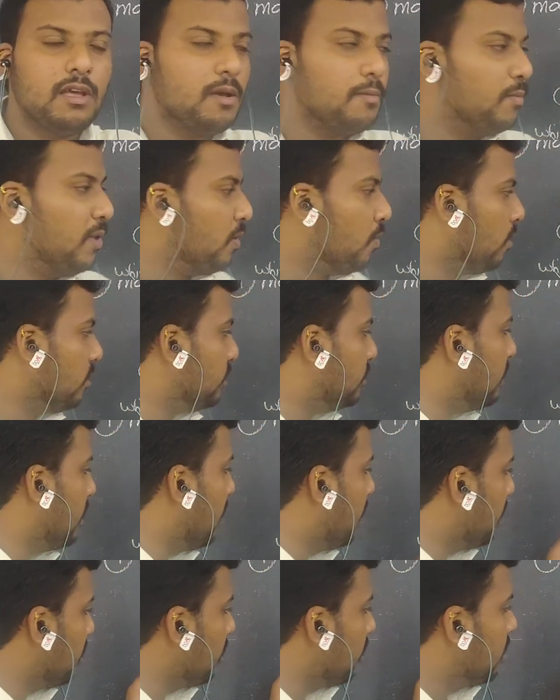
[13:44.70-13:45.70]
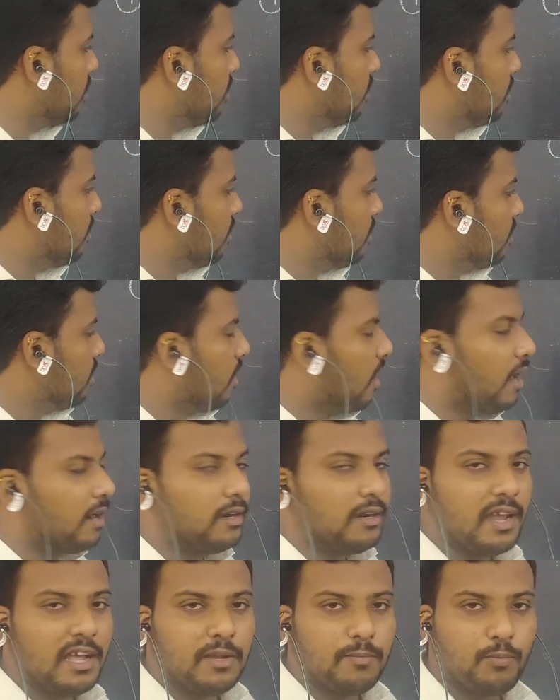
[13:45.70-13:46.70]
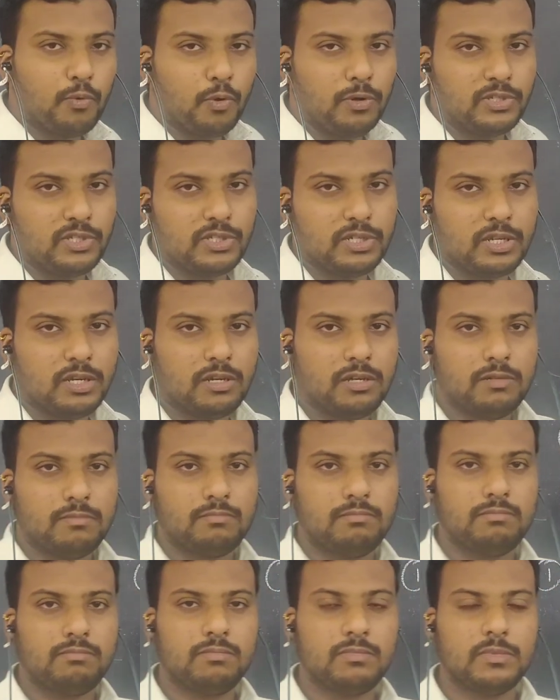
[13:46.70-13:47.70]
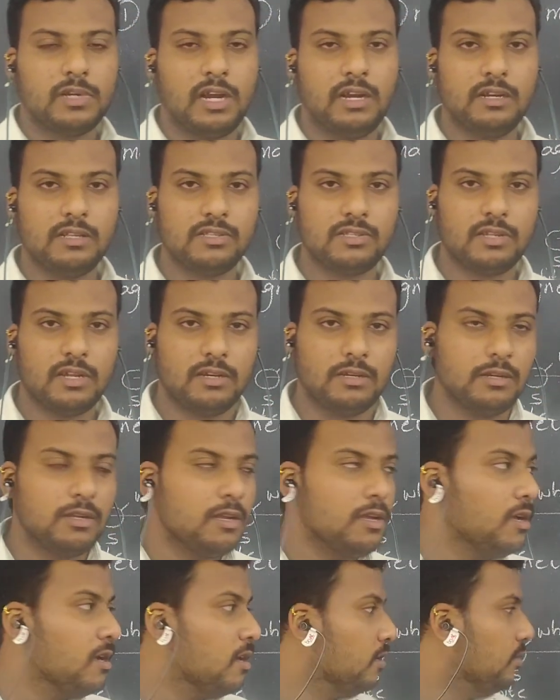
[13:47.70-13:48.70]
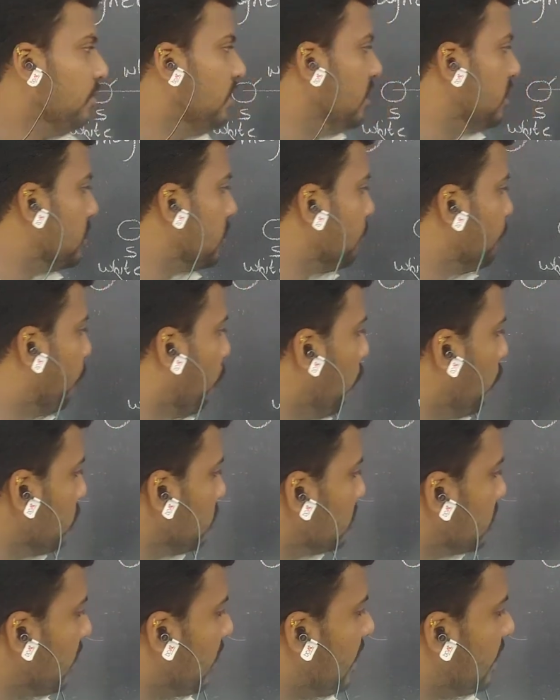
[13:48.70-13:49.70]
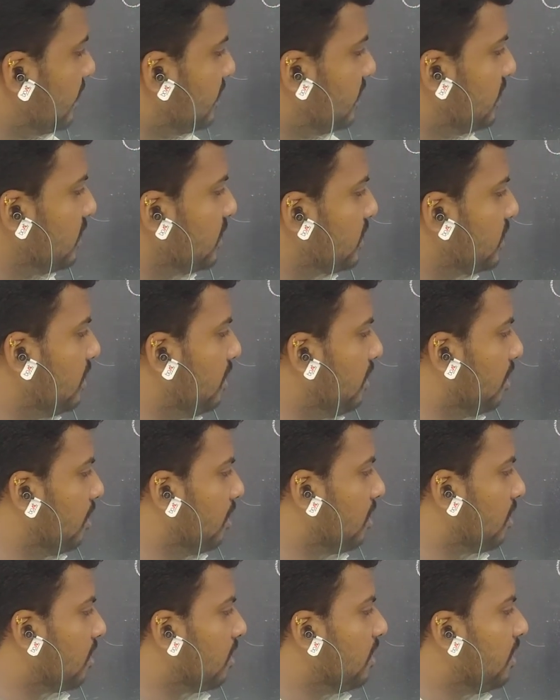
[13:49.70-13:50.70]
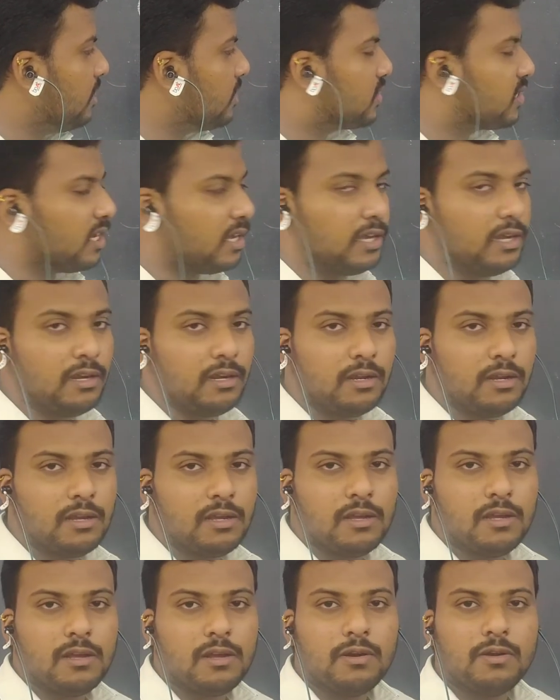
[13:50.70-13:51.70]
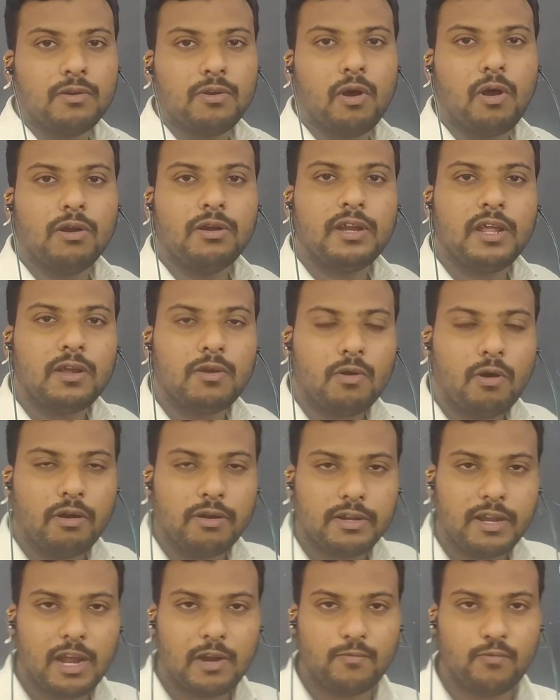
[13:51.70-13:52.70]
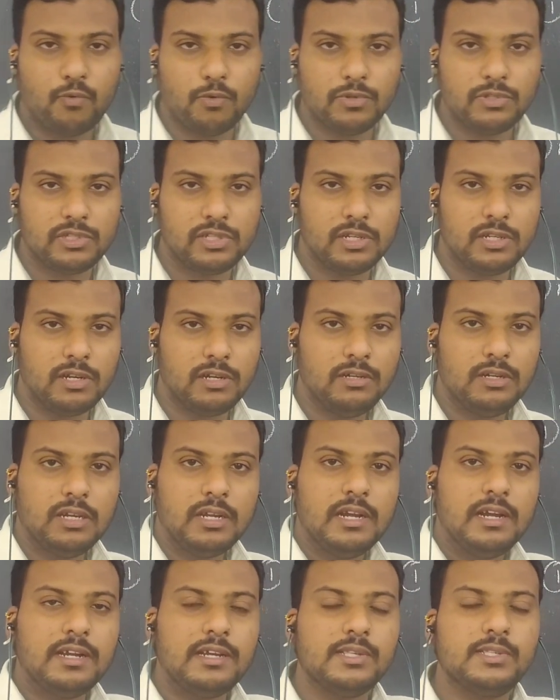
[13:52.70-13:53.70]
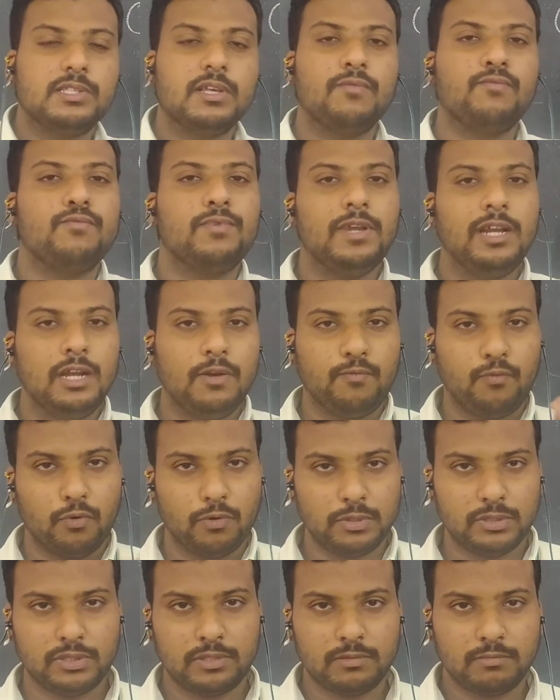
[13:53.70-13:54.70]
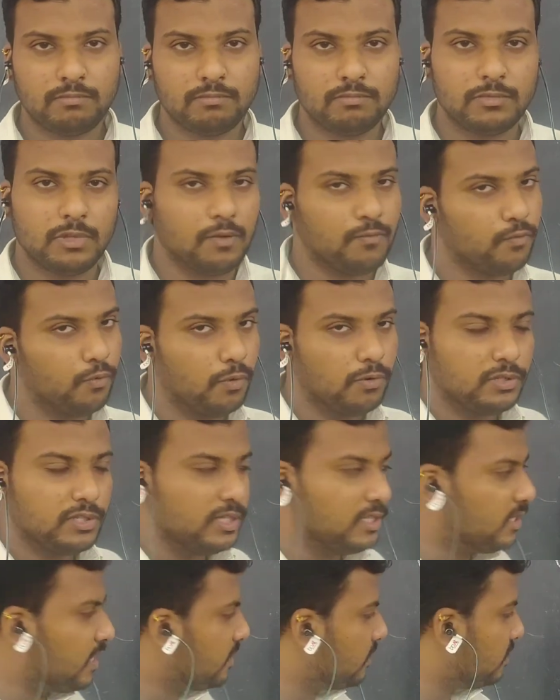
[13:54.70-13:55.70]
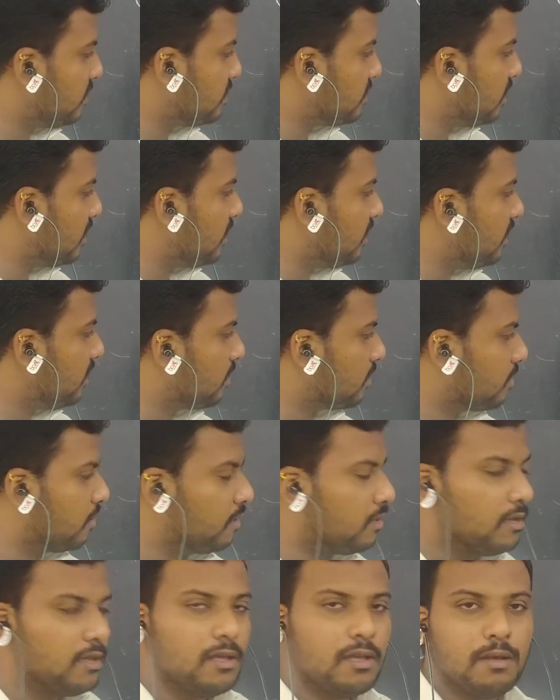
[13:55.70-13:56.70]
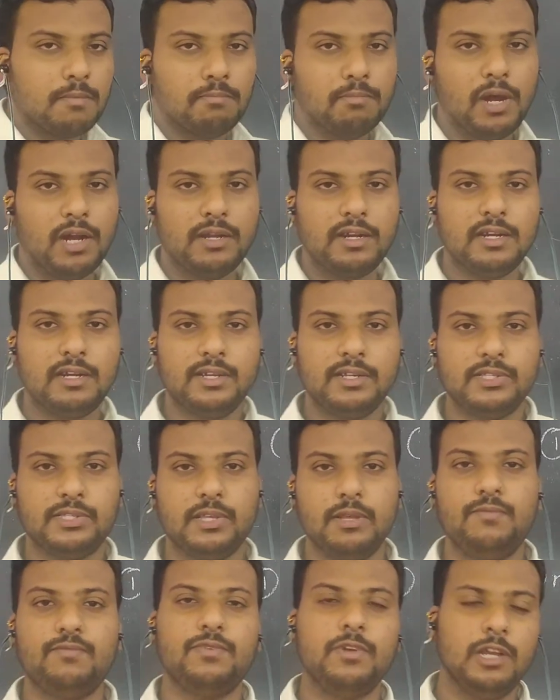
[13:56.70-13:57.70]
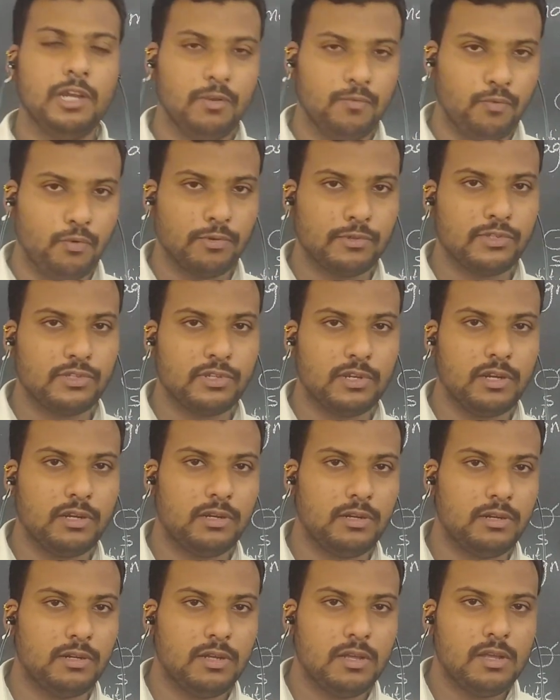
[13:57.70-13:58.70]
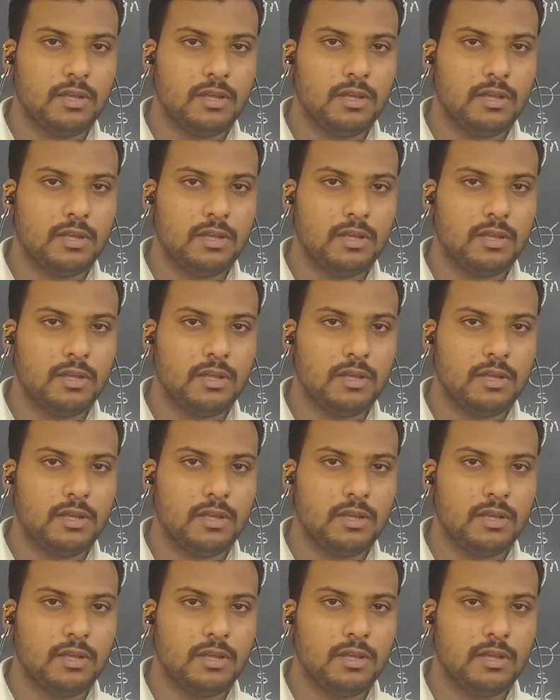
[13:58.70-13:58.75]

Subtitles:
because they are unlike poles. Understand? This force exists here is not a contact force, children. It is a field force. The force is existed here, but it is a field force, children.